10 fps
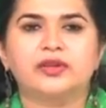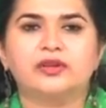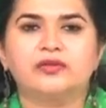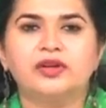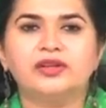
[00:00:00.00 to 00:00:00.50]

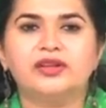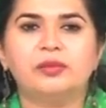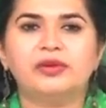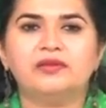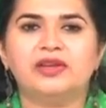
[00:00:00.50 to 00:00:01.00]
For
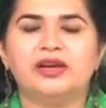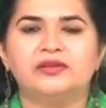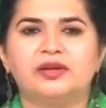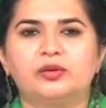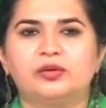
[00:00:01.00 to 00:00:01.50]
example, we have
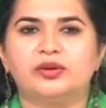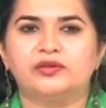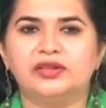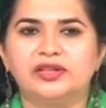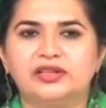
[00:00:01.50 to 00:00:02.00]
the code
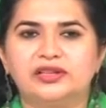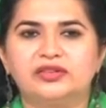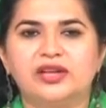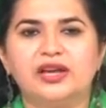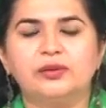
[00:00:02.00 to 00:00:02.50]
of the
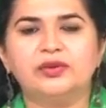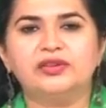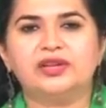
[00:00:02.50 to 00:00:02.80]
English language,